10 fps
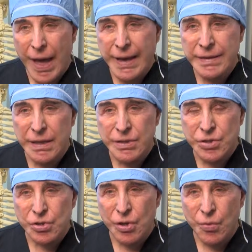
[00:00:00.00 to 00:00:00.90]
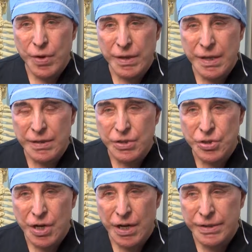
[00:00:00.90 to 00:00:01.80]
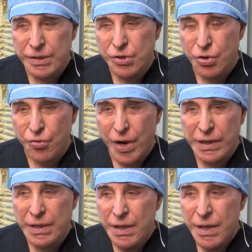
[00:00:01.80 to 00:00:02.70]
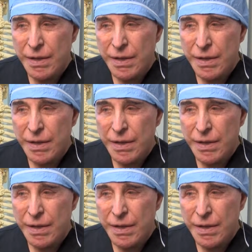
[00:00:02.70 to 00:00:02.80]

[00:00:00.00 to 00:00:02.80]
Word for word: act in a certain way that is not correct,